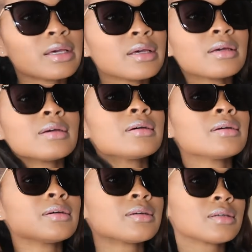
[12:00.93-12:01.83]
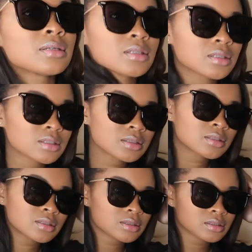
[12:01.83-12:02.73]

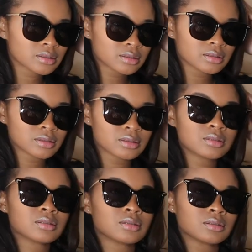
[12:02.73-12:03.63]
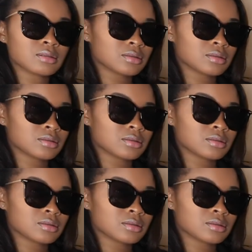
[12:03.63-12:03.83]
Nobody speaks.